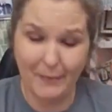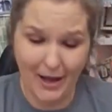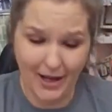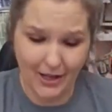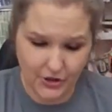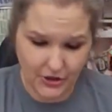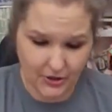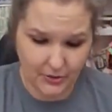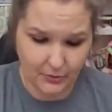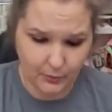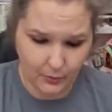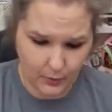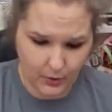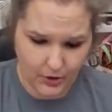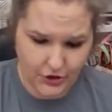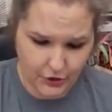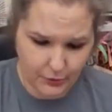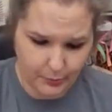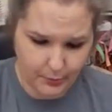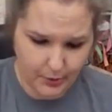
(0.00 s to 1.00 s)
imagine
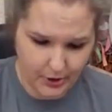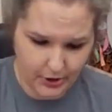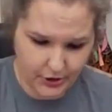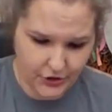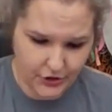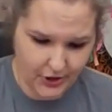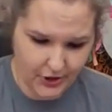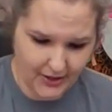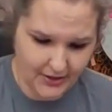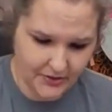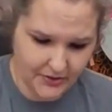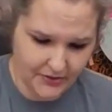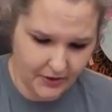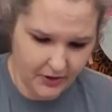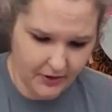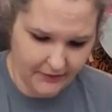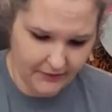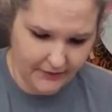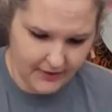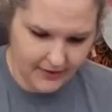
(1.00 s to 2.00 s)
once you put a transfer
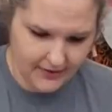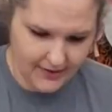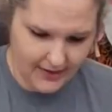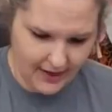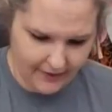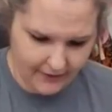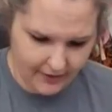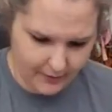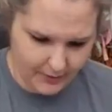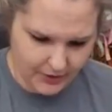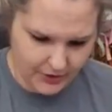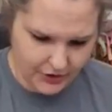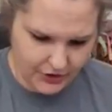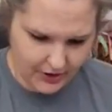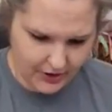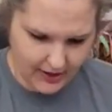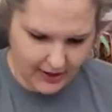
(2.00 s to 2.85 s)
on this, having a bunch of